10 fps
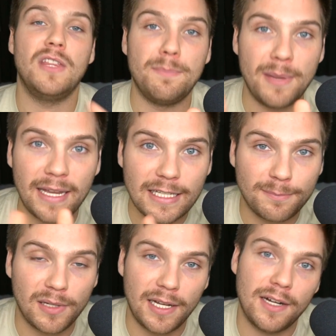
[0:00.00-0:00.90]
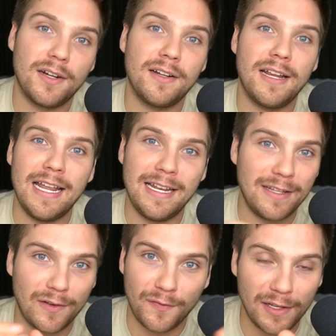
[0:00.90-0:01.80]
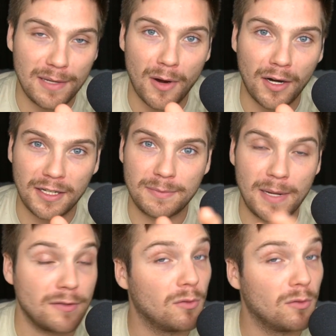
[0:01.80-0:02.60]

The biggest player in the affiliate marketing space,